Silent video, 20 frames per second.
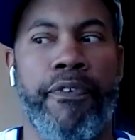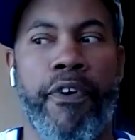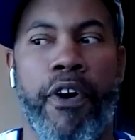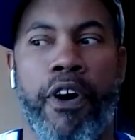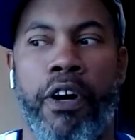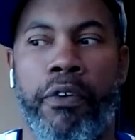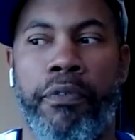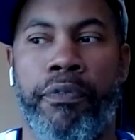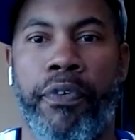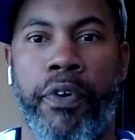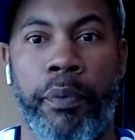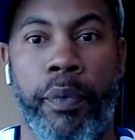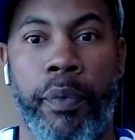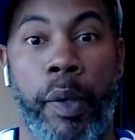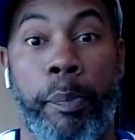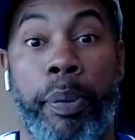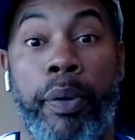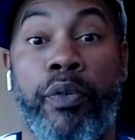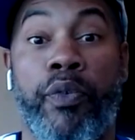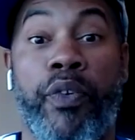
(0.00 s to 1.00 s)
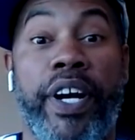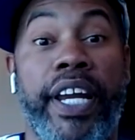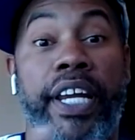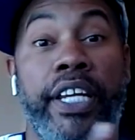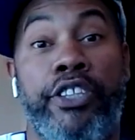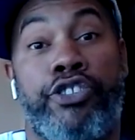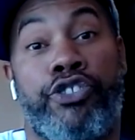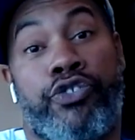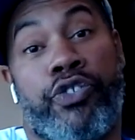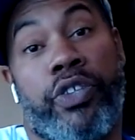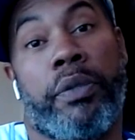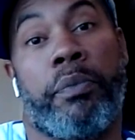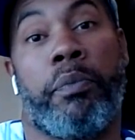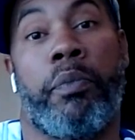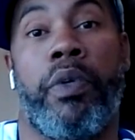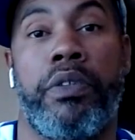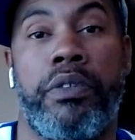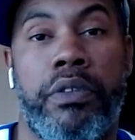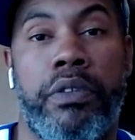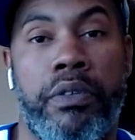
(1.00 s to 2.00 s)
far from the parade strip
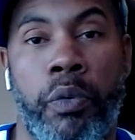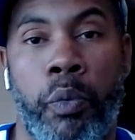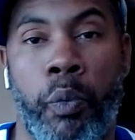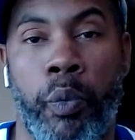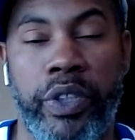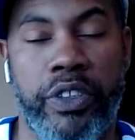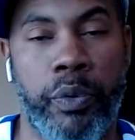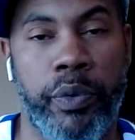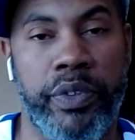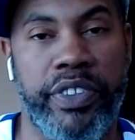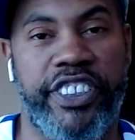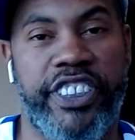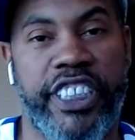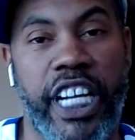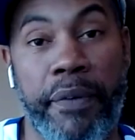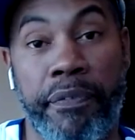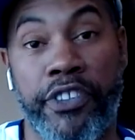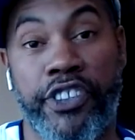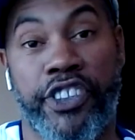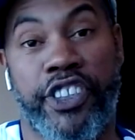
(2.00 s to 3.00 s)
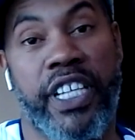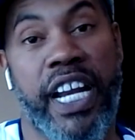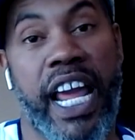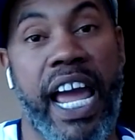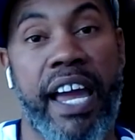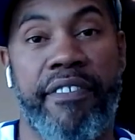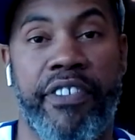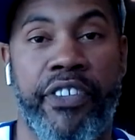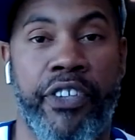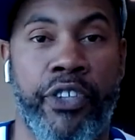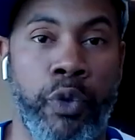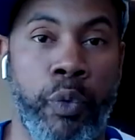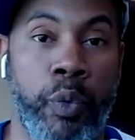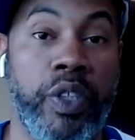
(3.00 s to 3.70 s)
was which was Jefferson Avenue,